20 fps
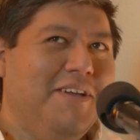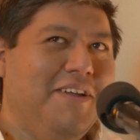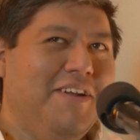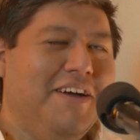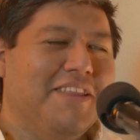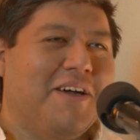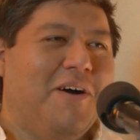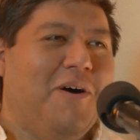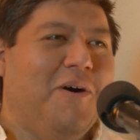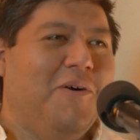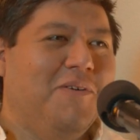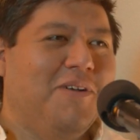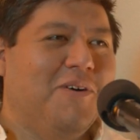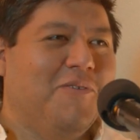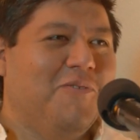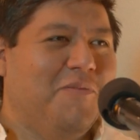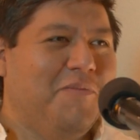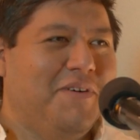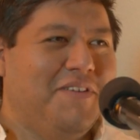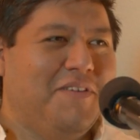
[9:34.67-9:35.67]
You don't have to own
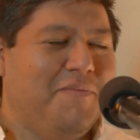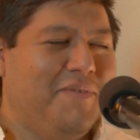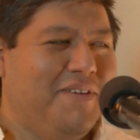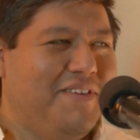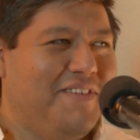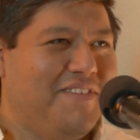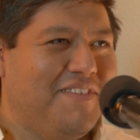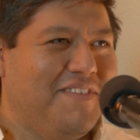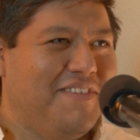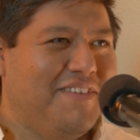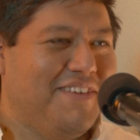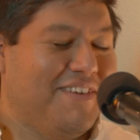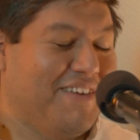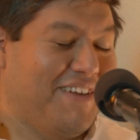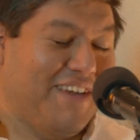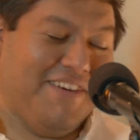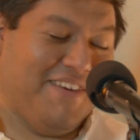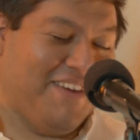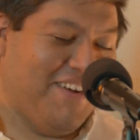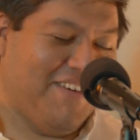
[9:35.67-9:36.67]
a woman to be. Okay,
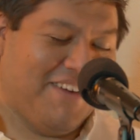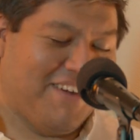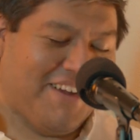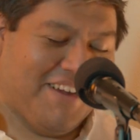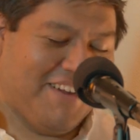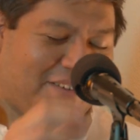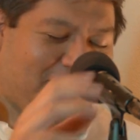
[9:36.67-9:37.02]
whatever.